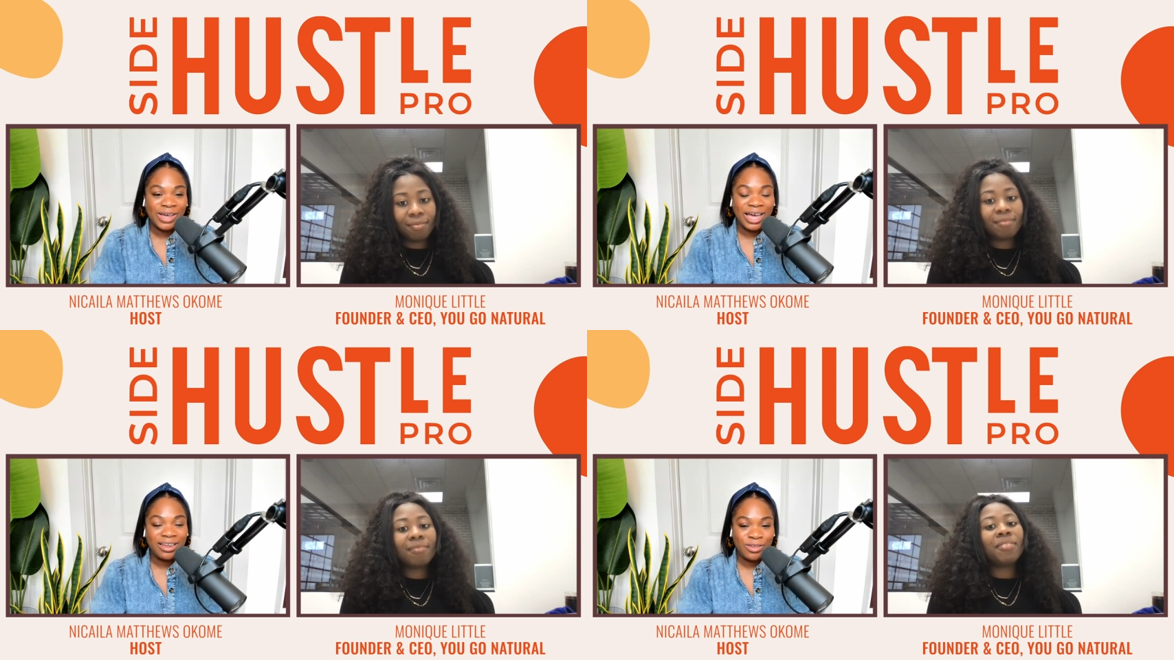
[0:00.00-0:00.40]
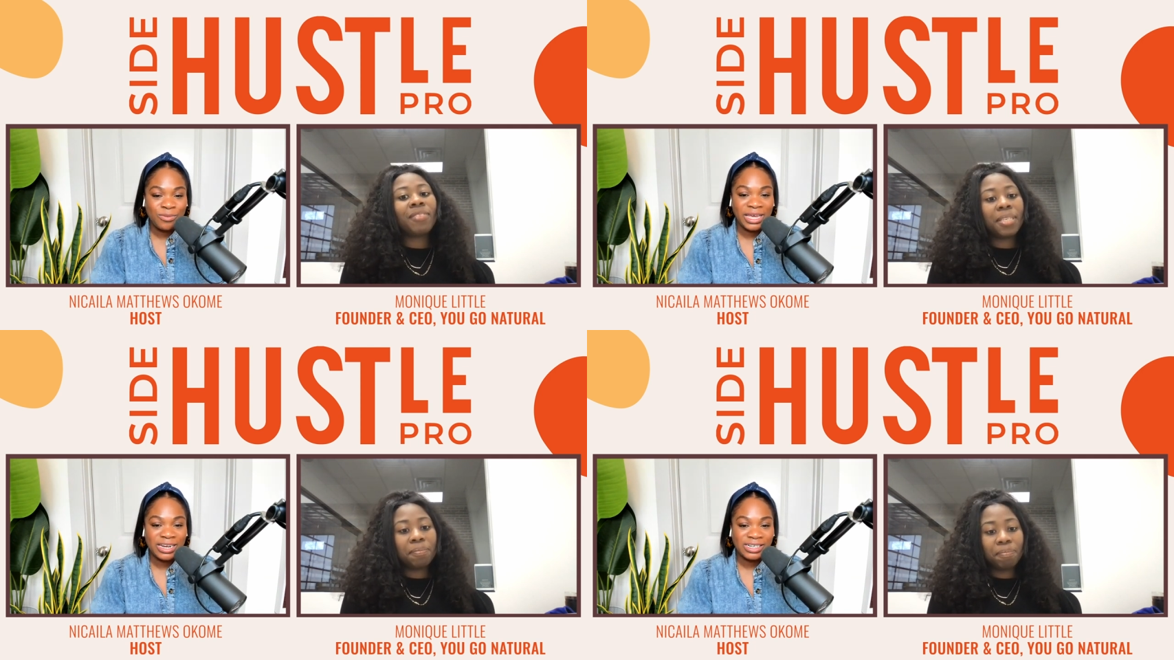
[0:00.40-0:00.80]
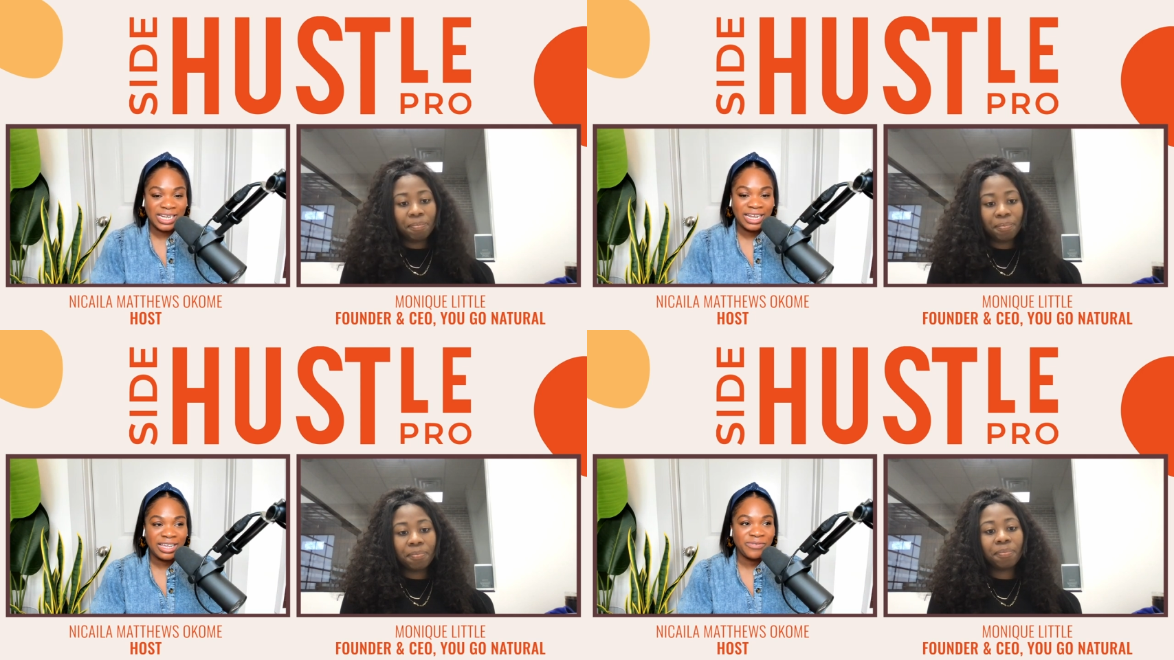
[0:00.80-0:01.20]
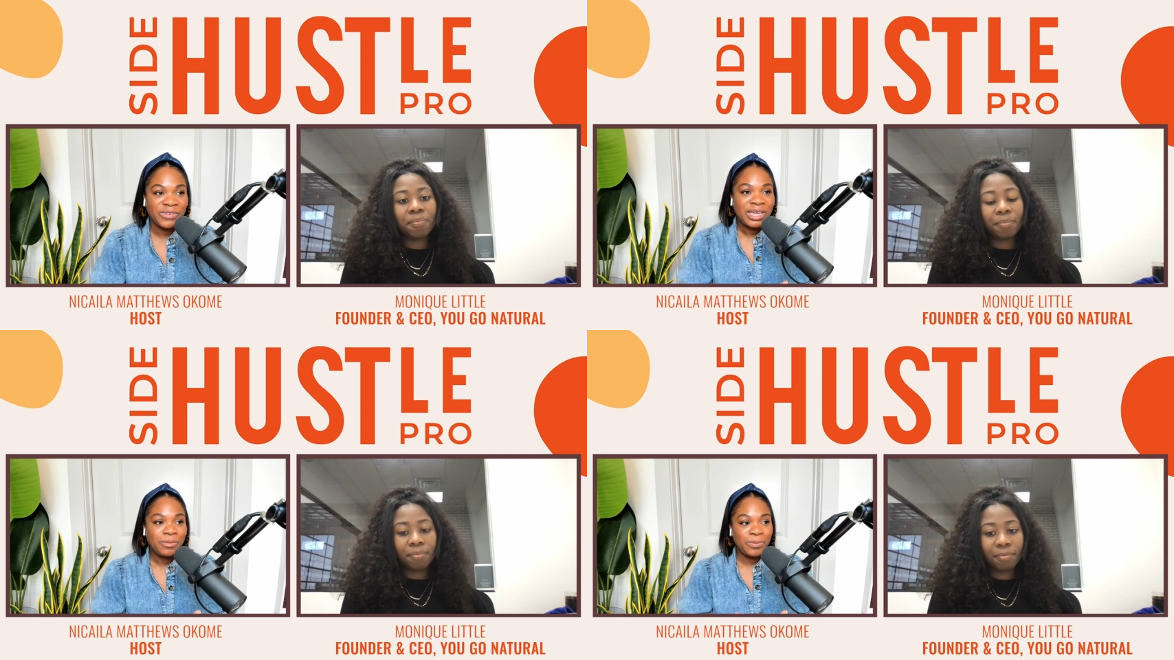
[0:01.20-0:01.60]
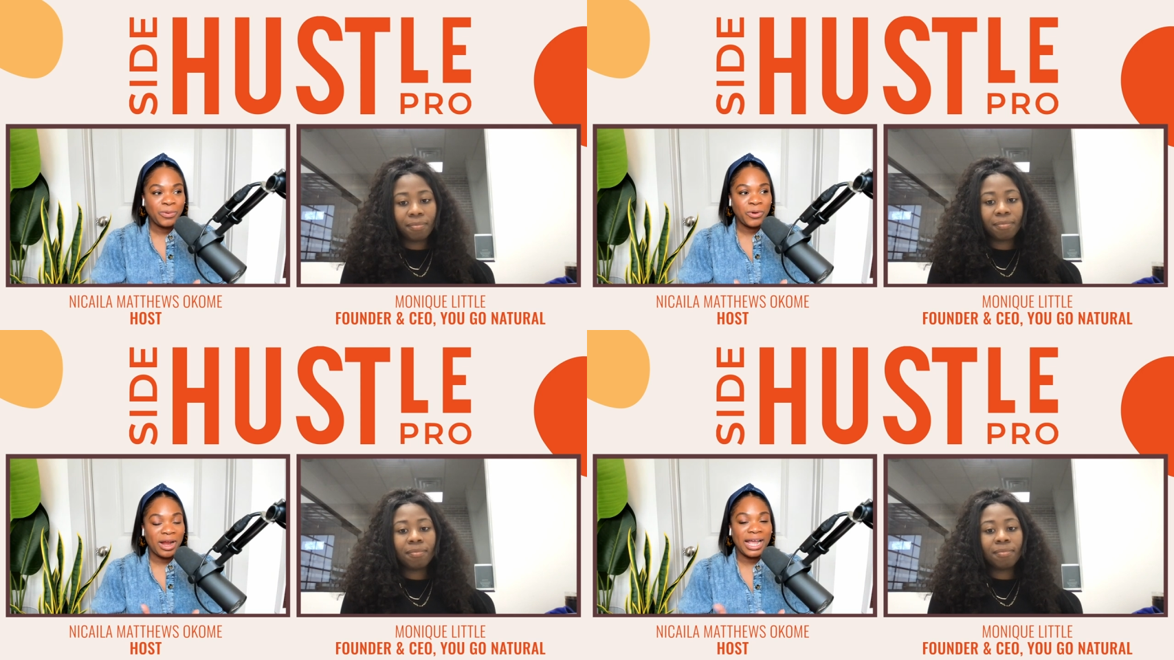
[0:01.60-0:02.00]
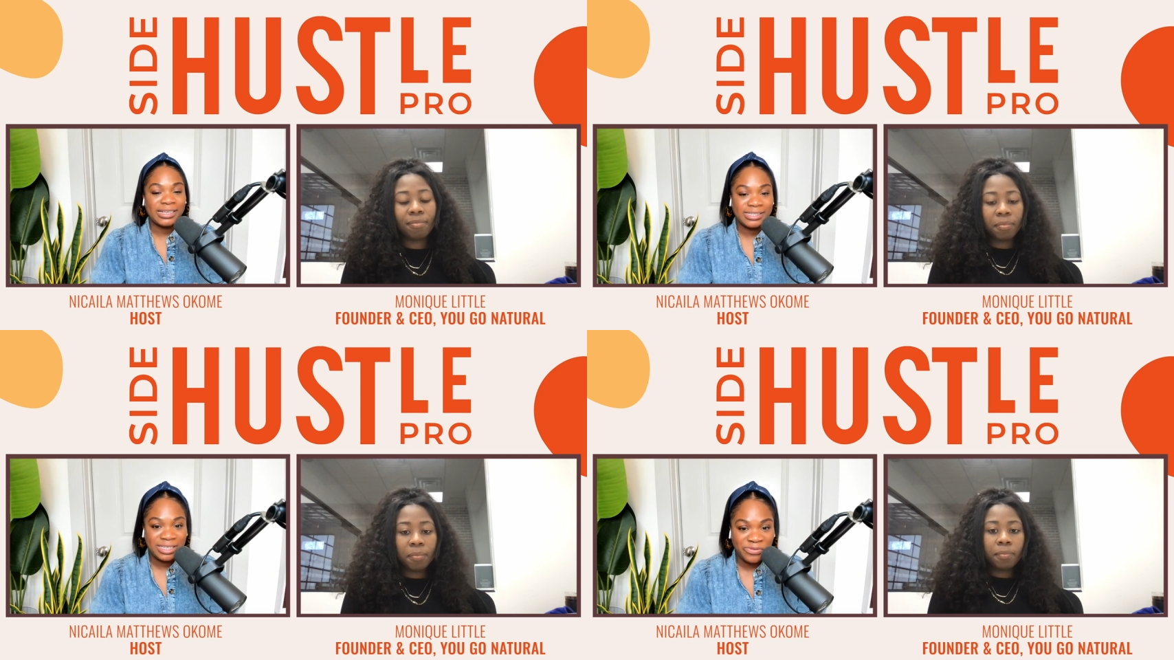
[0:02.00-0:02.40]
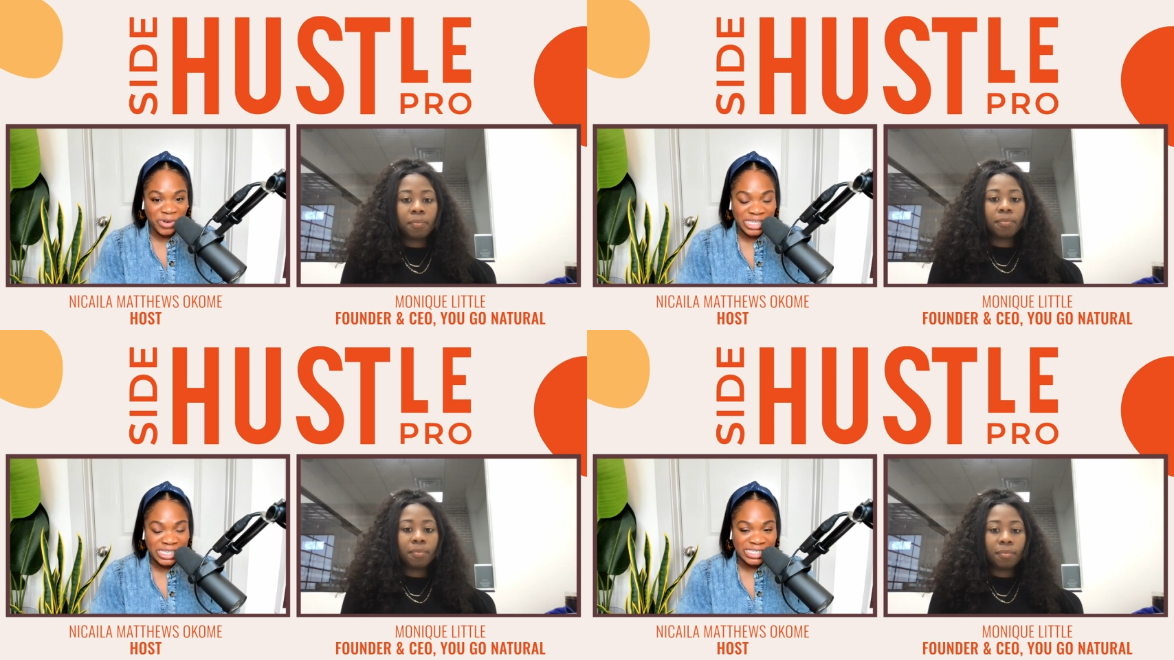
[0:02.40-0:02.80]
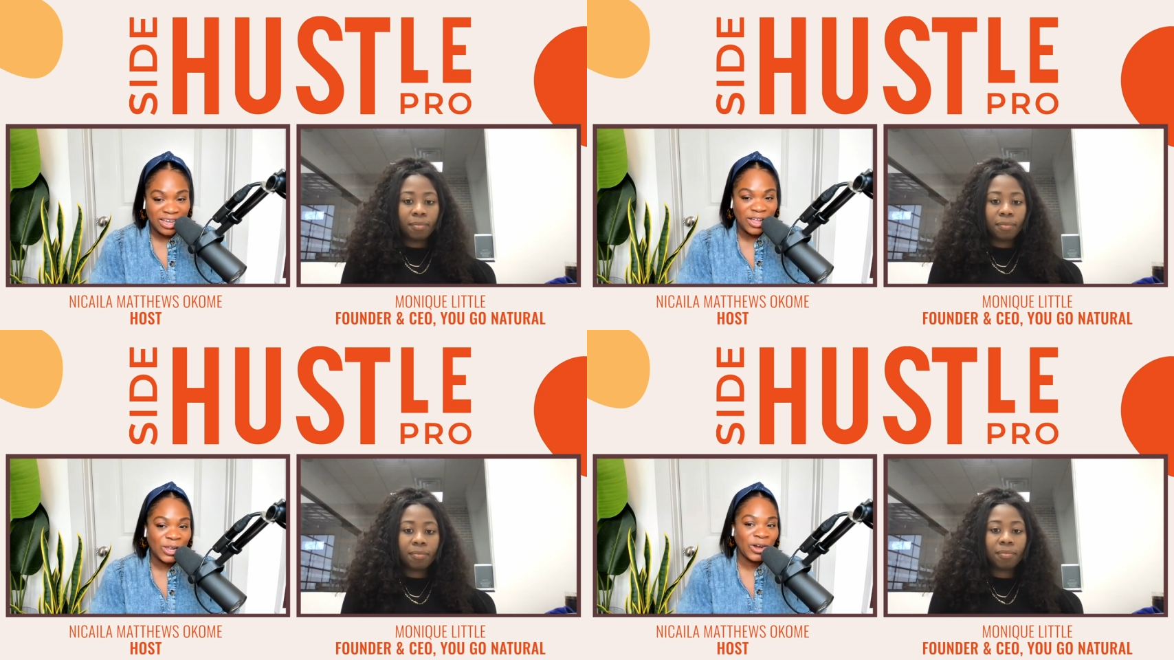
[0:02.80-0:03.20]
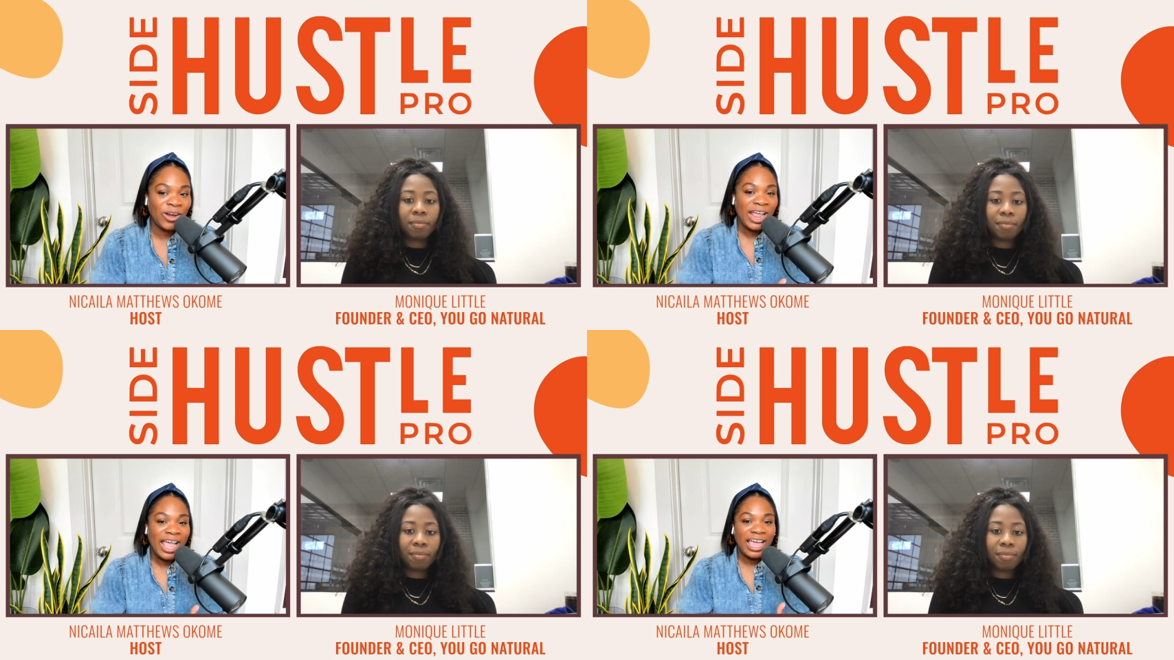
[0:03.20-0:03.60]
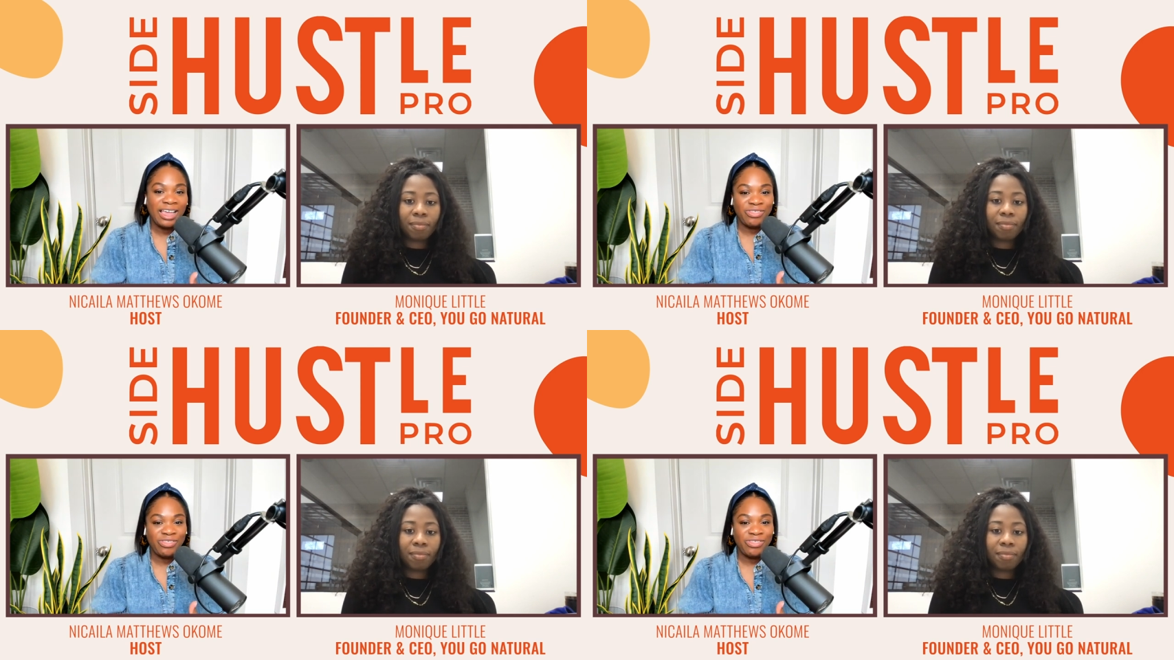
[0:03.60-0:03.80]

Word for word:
Speaker 1: So, how do you manage that if people are asking for this color